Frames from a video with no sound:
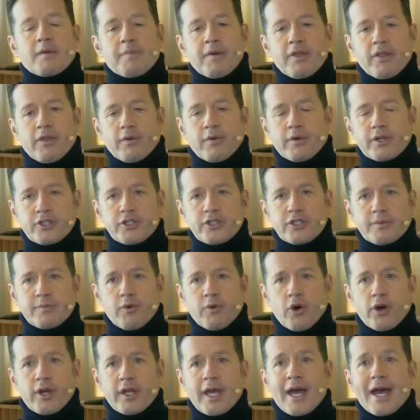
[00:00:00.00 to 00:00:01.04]
are keeping the
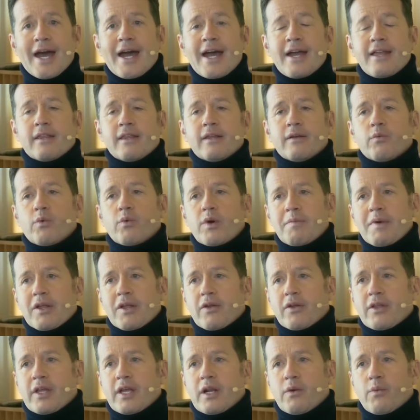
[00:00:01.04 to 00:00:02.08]
relationship going and we
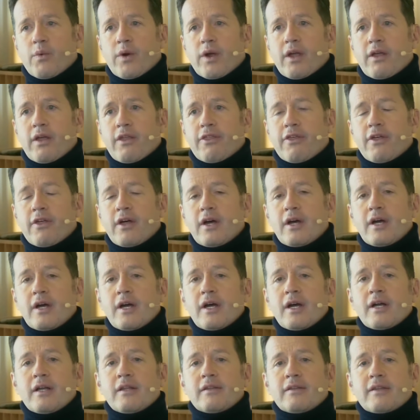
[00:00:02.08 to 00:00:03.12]
made a deal with
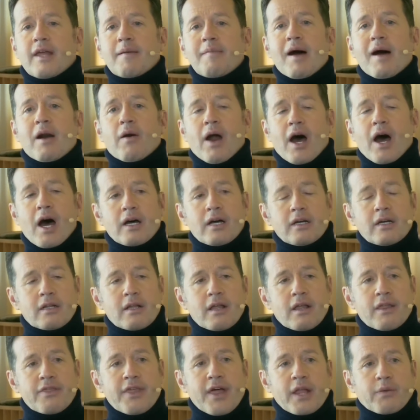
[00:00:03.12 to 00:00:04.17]
Tamara
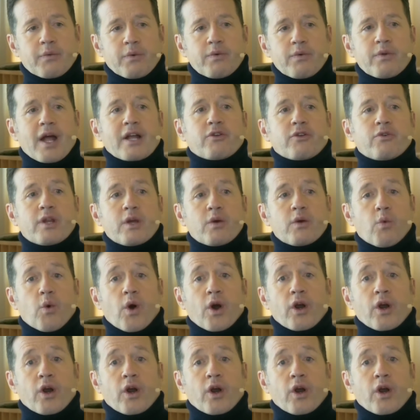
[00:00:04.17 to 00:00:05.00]
that we would actually